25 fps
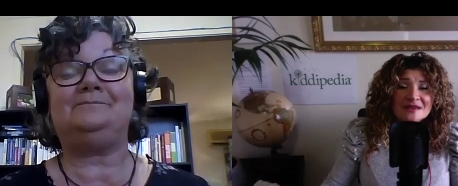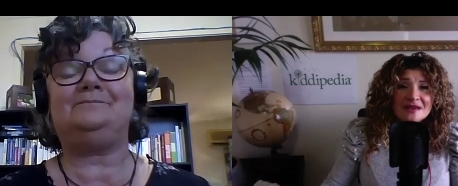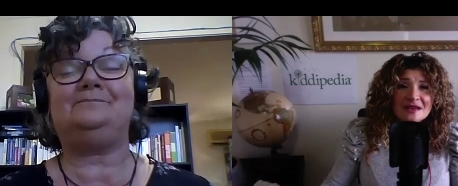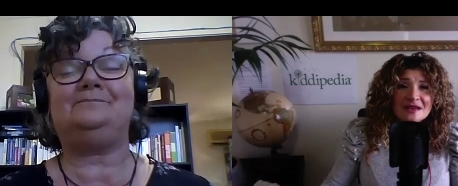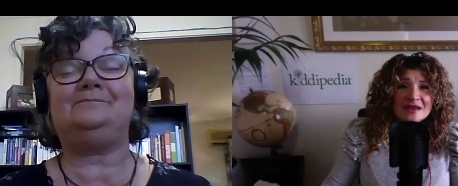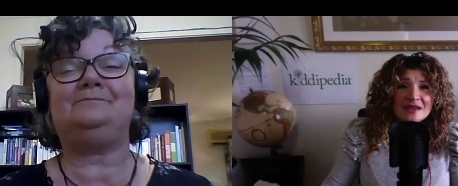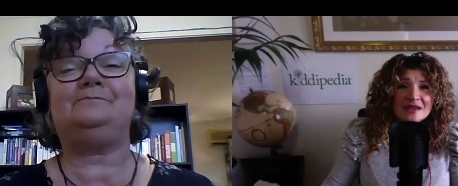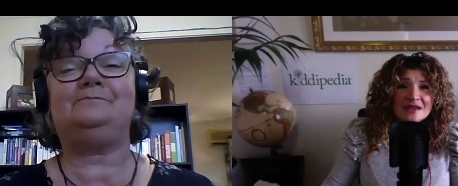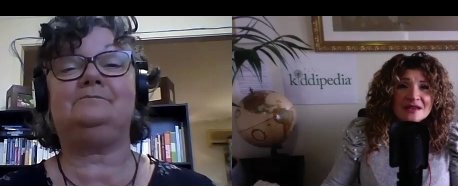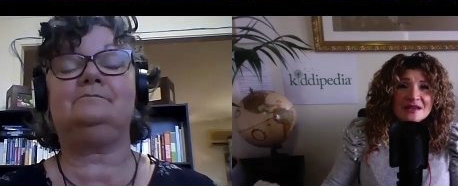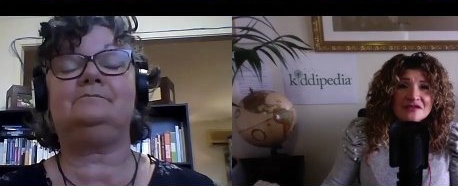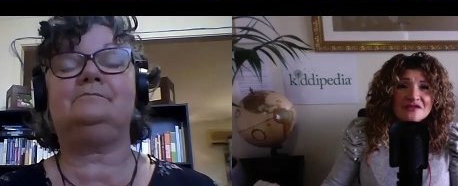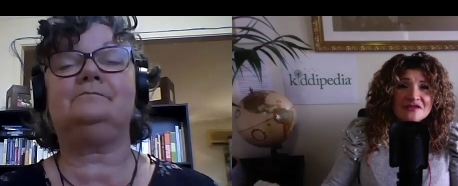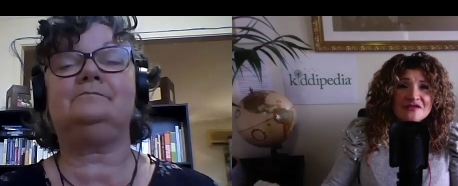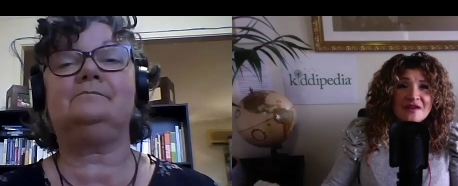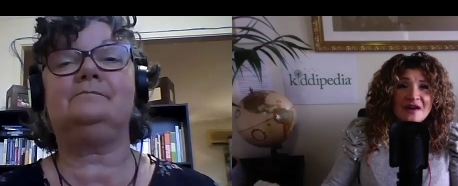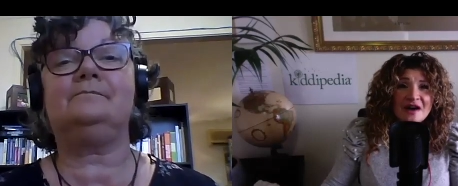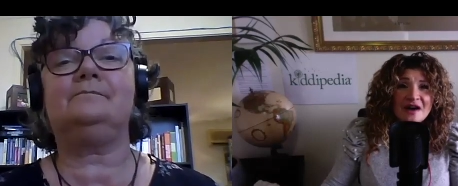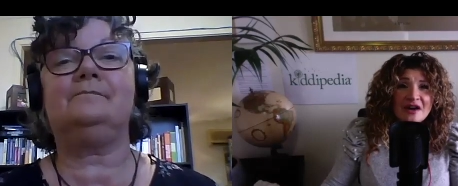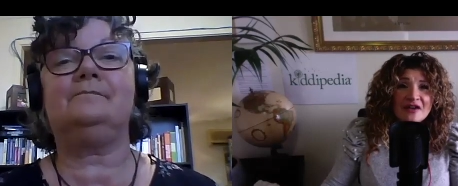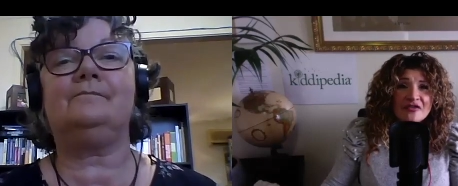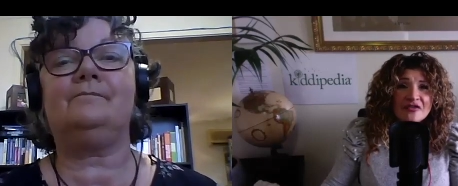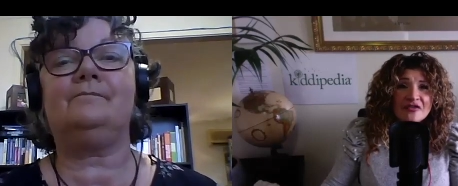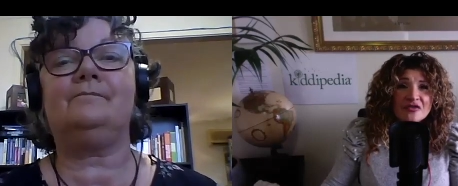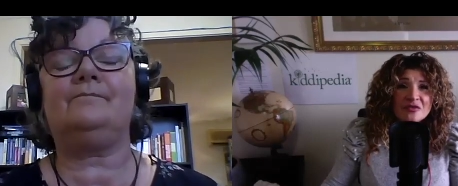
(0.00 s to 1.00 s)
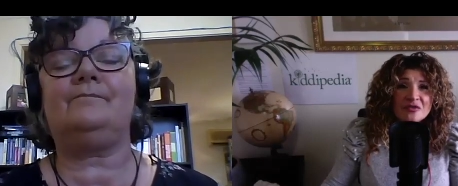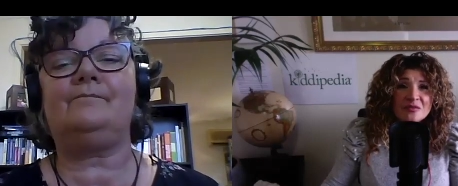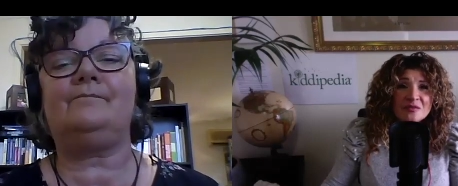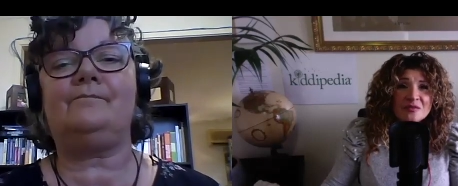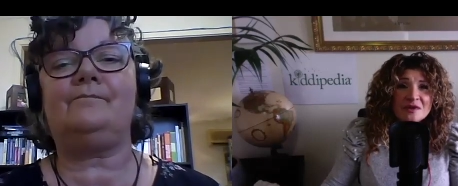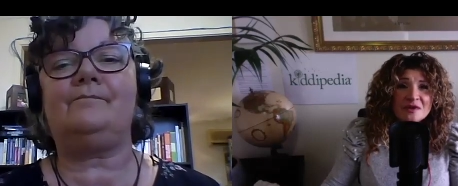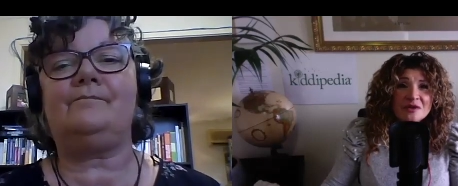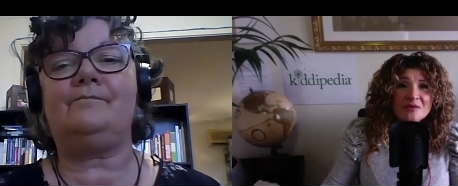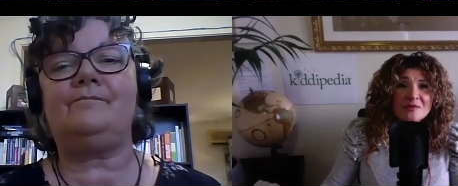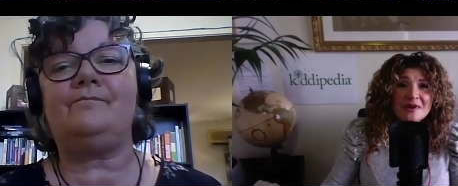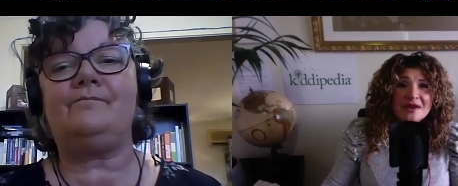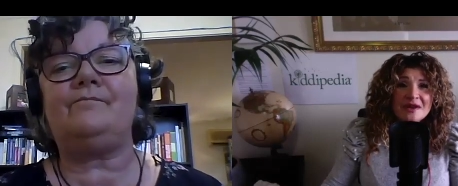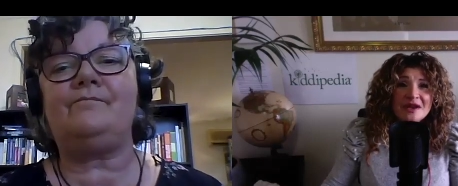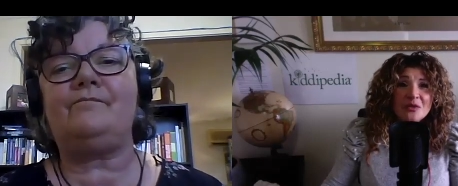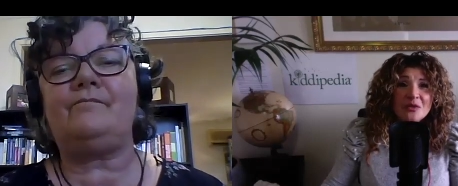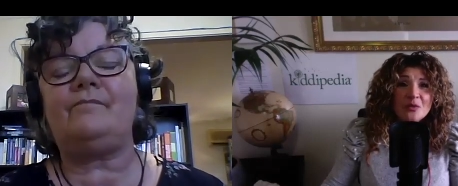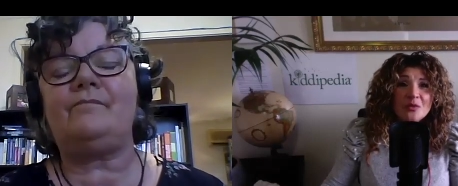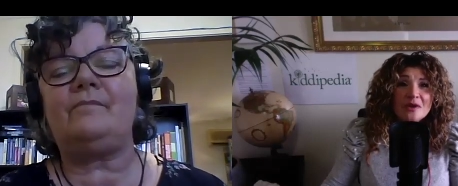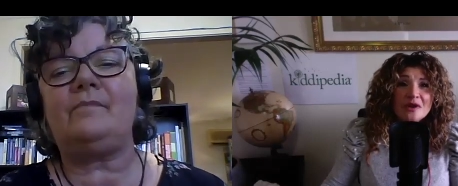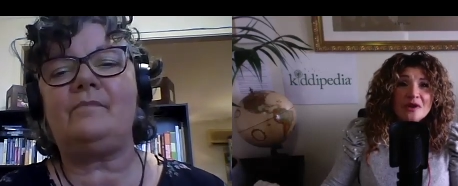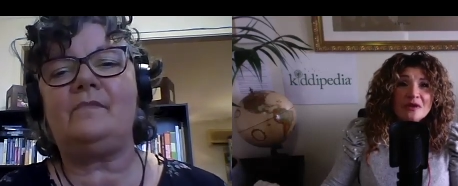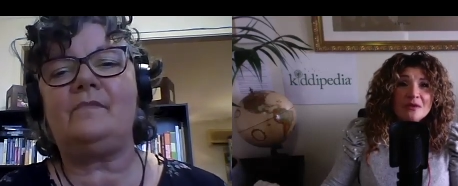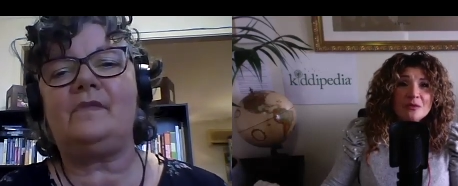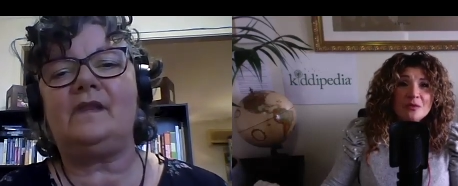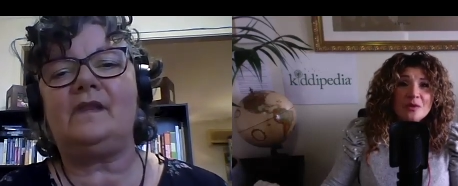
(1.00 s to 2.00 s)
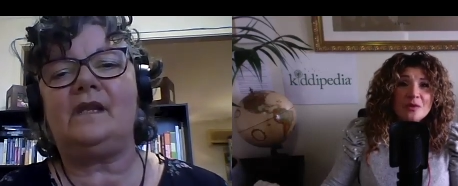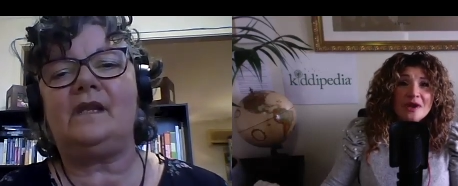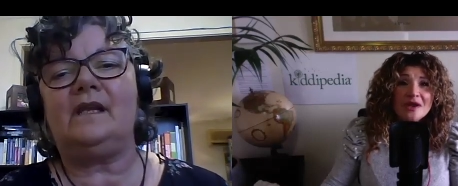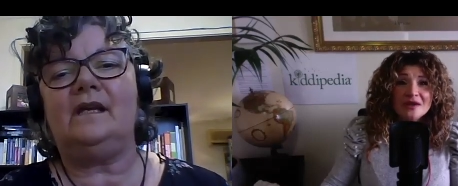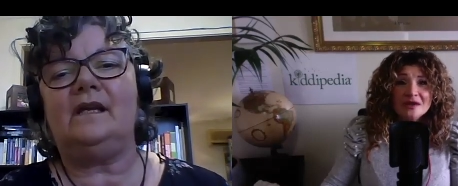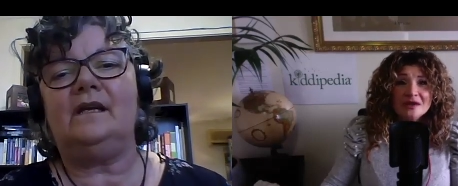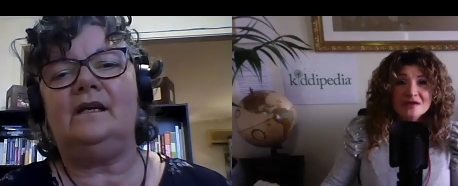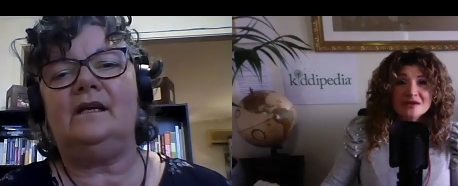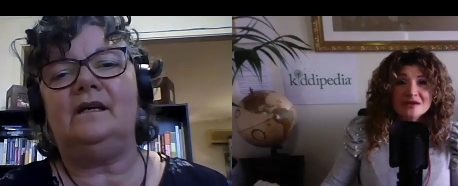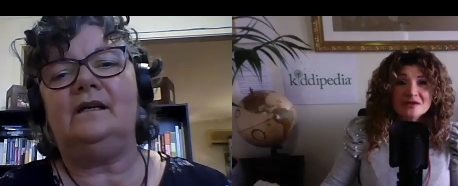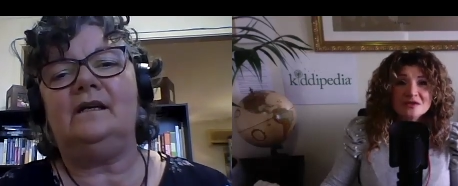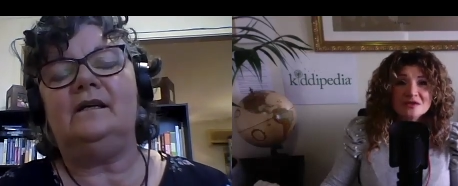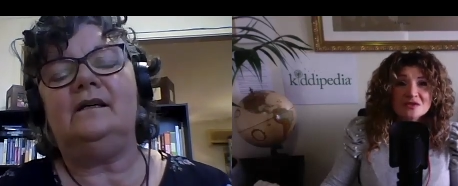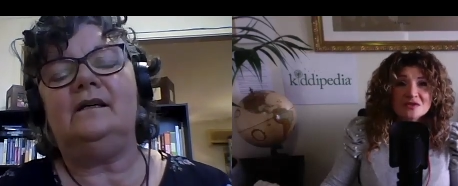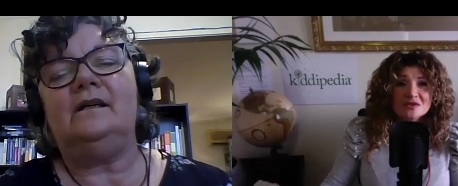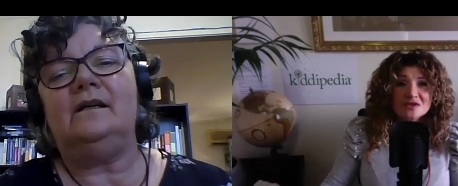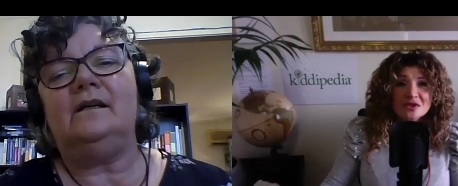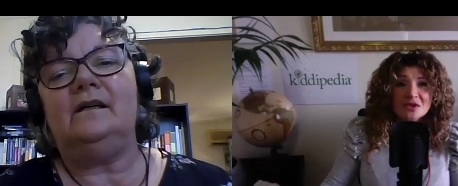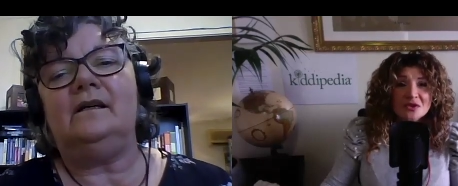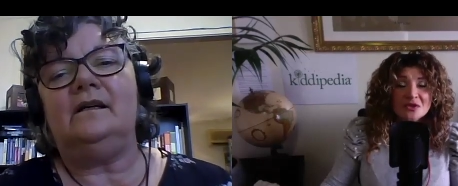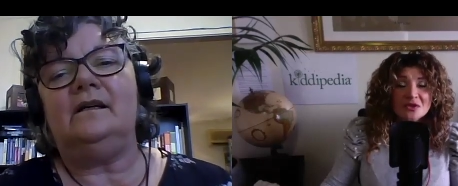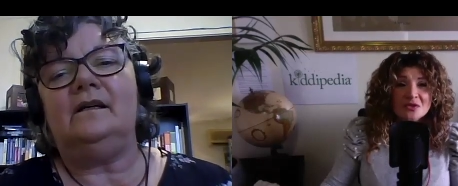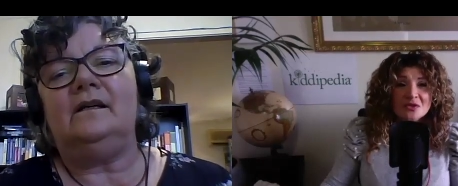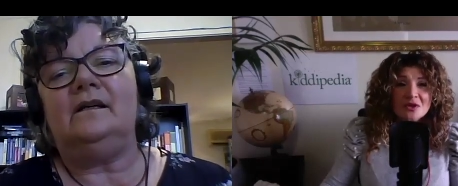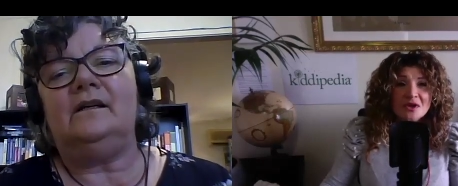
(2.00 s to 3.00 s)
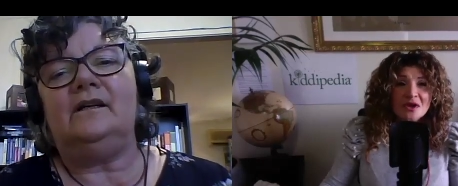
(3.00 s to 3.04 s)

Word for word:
Speaker 1: I guess, far from admitting weakness also